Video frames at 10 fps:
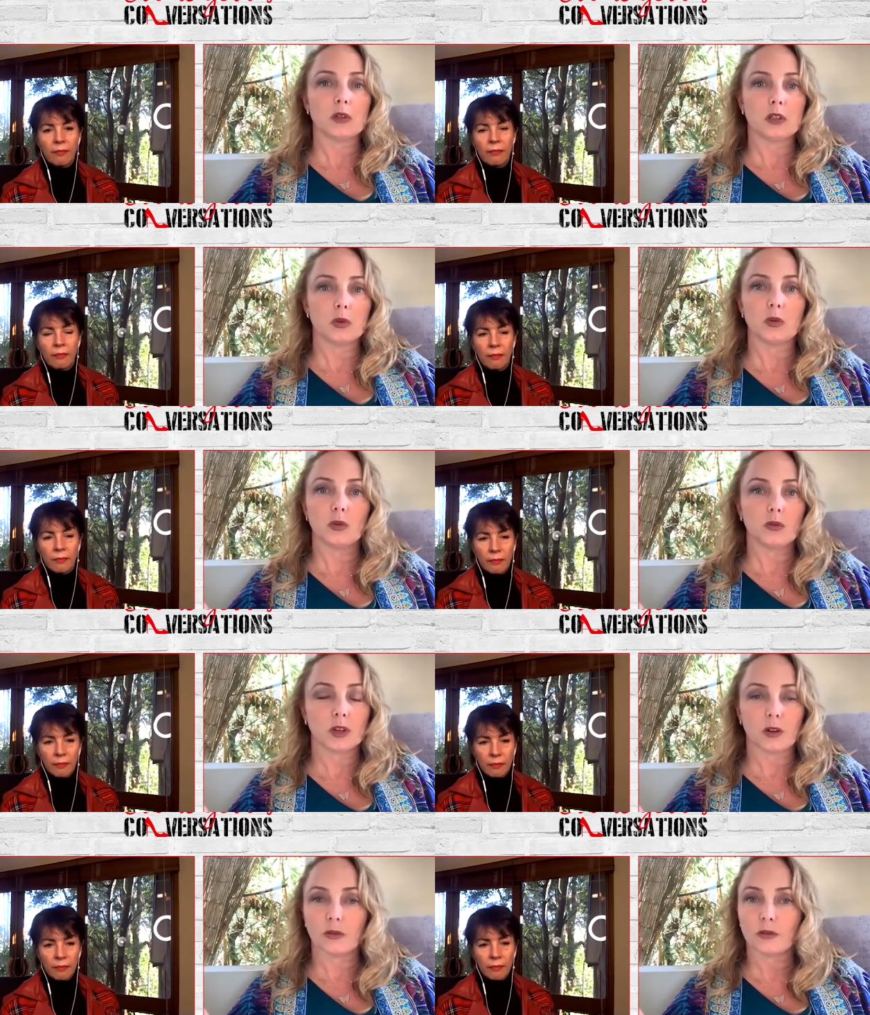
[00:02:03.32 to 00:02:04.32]
Speaker 1: to you
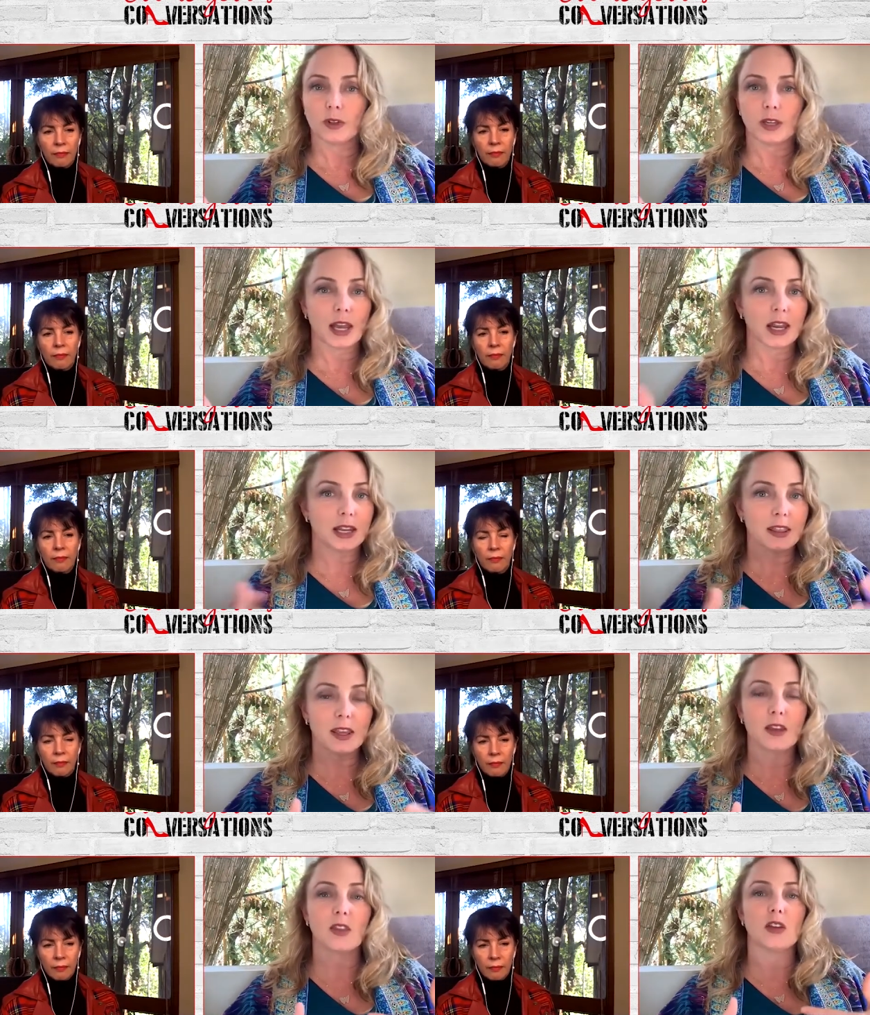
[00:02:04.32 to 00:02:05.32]
know get
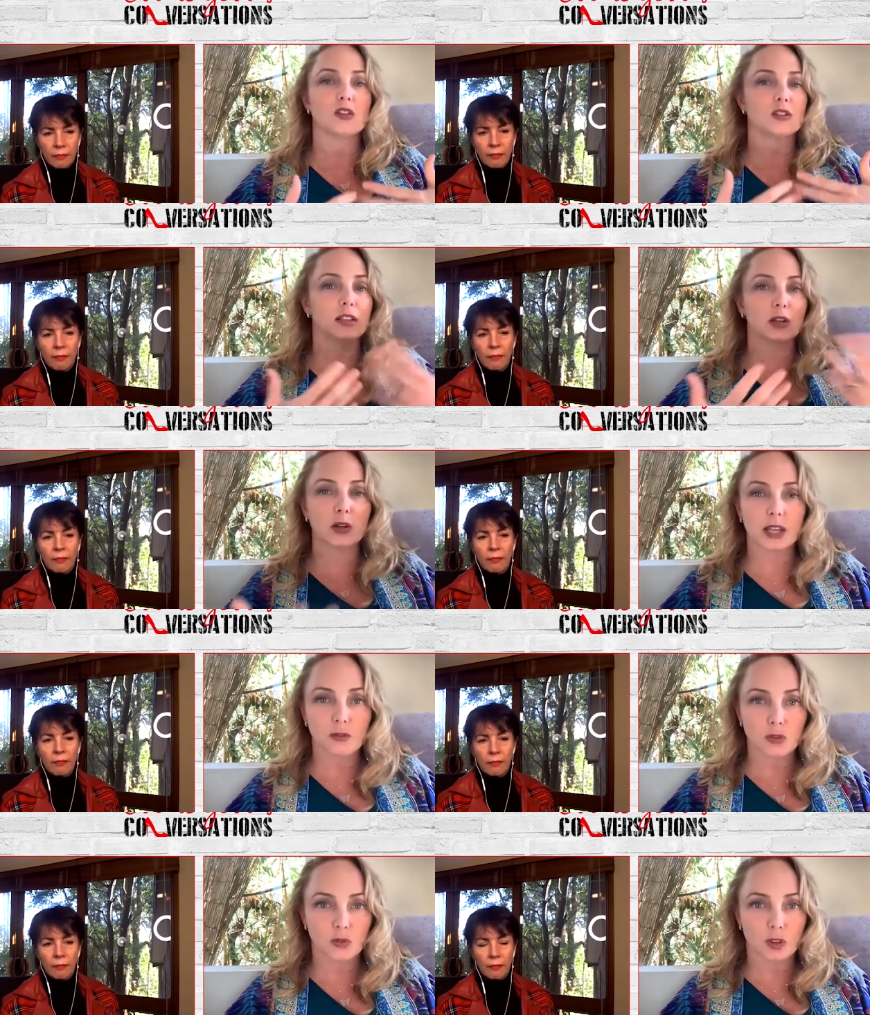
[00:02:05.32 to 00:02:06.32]
anything. They just literally have
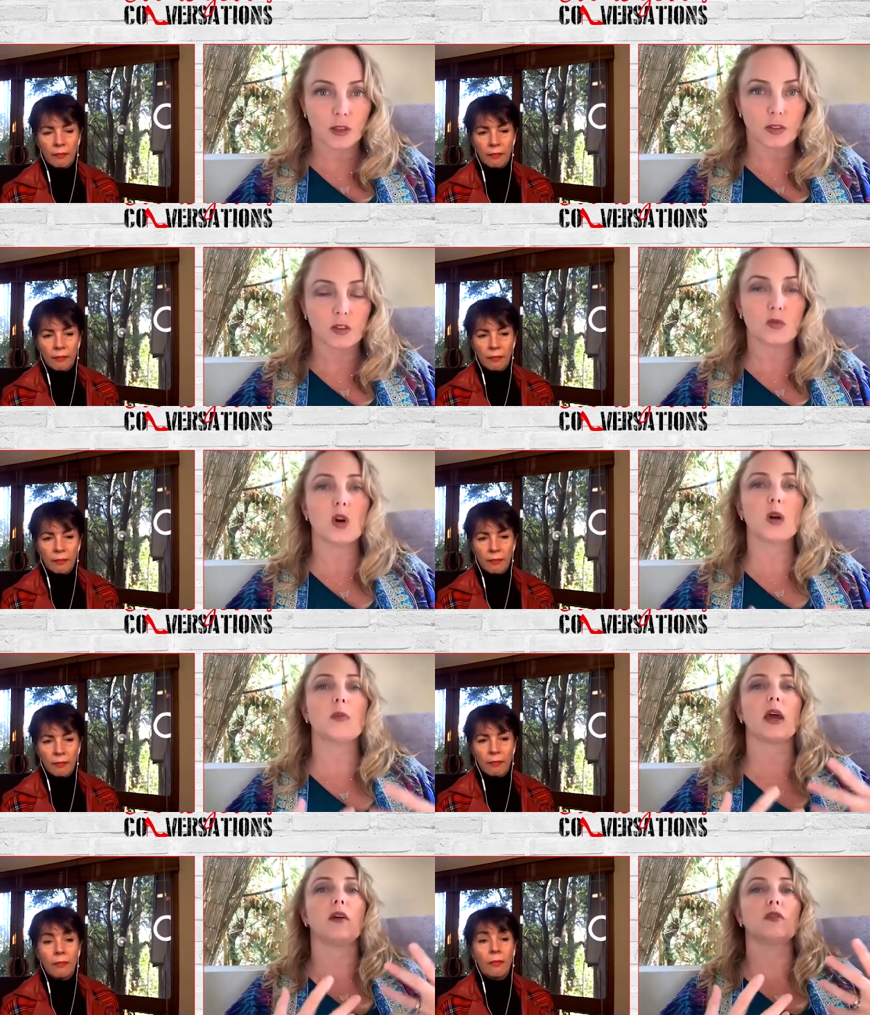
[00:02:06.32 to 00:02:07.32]
to fill out this form.
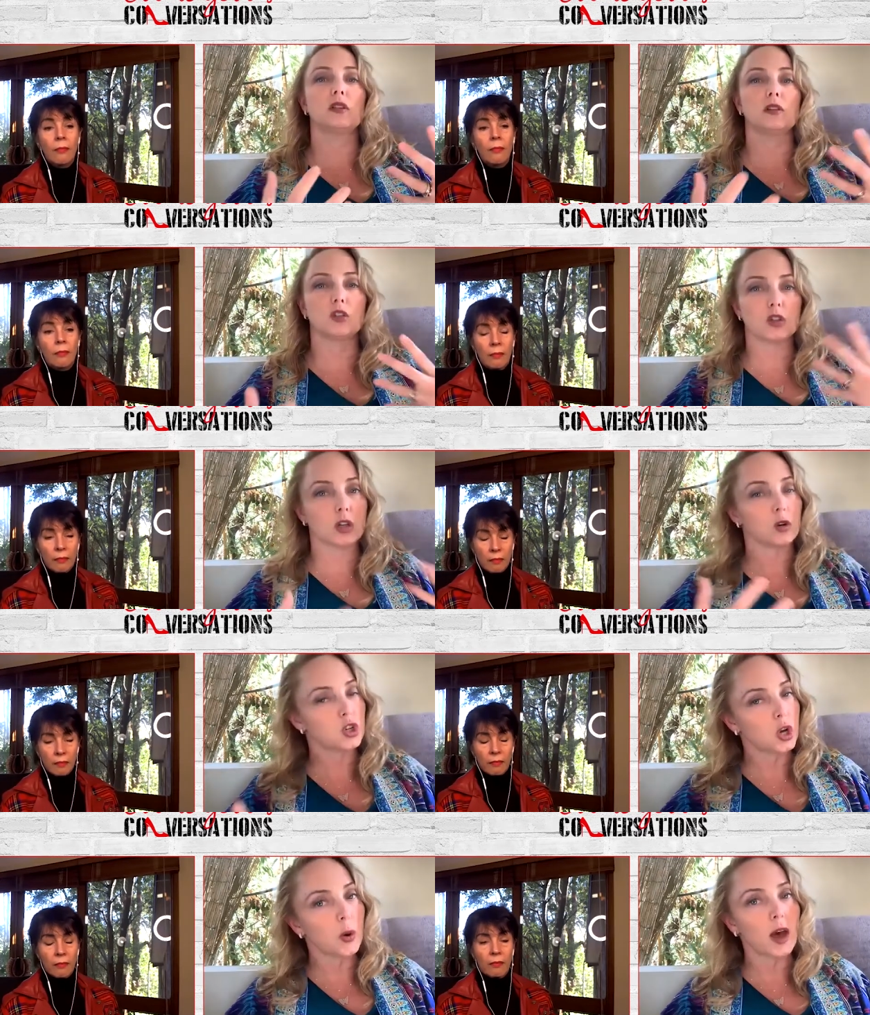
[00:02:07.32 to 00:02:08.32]
They have to you know
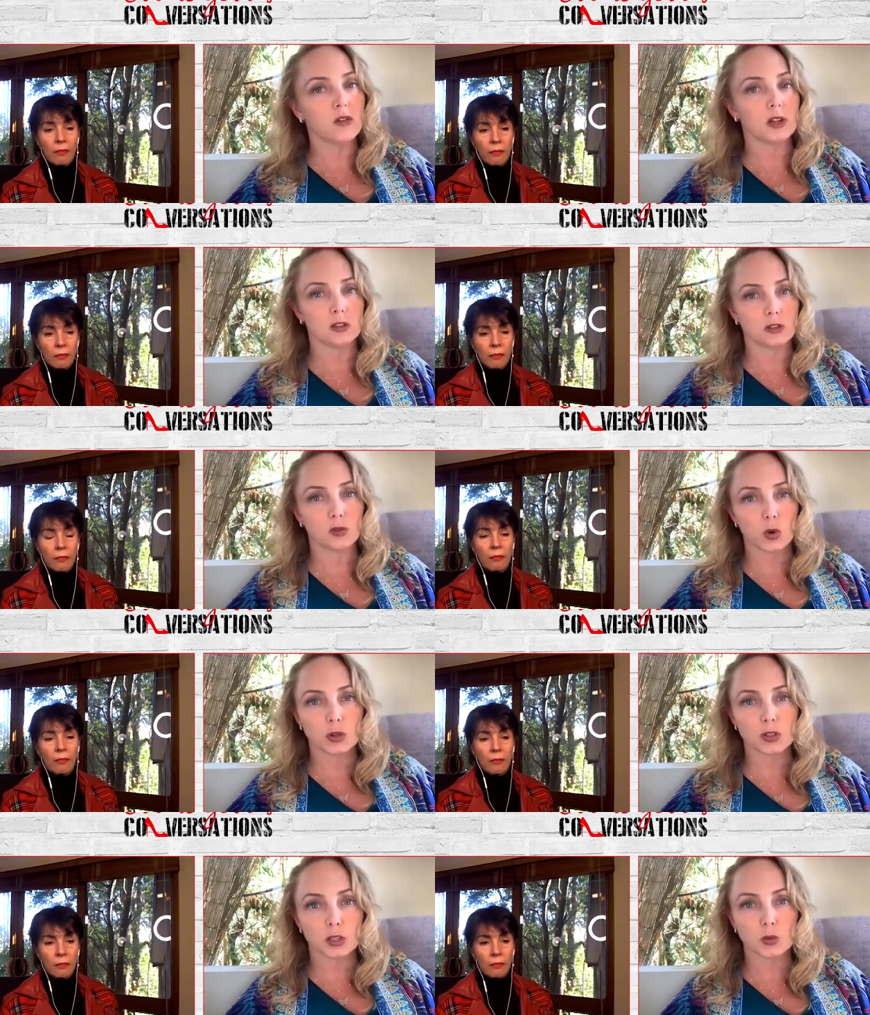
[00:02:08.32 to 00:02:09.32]
show evidence, of
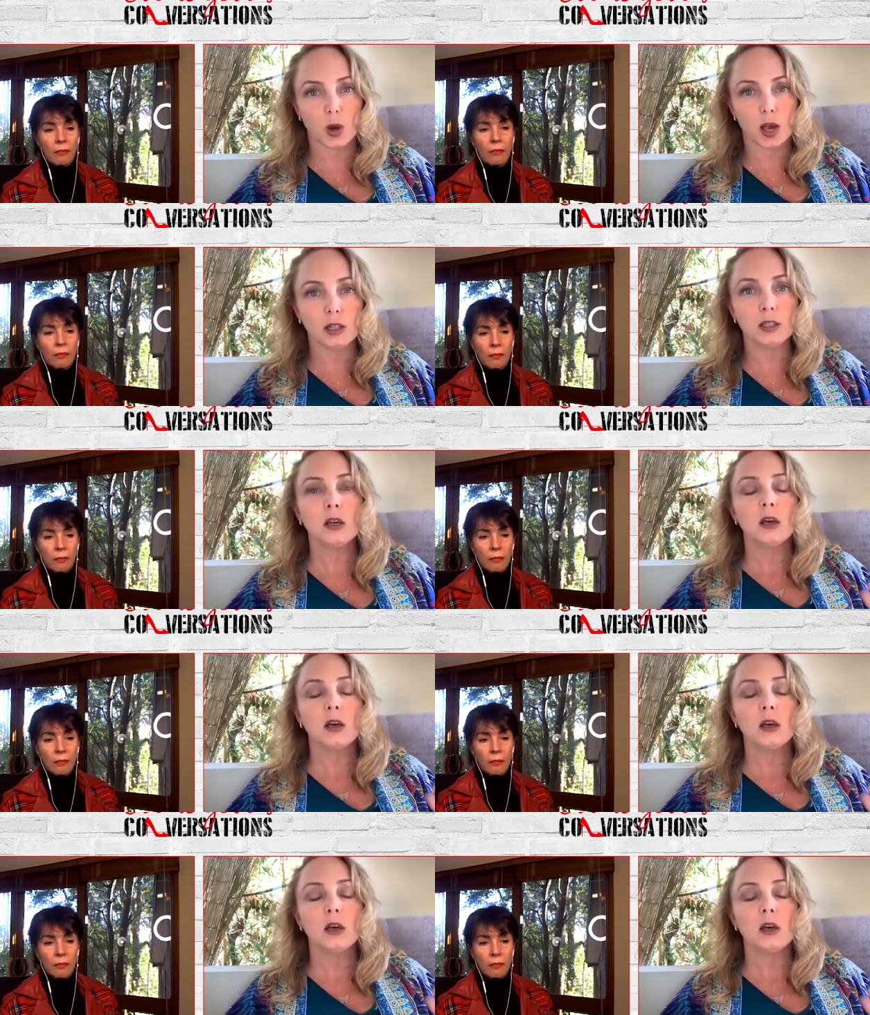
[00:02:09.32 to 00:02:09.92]
course, as well.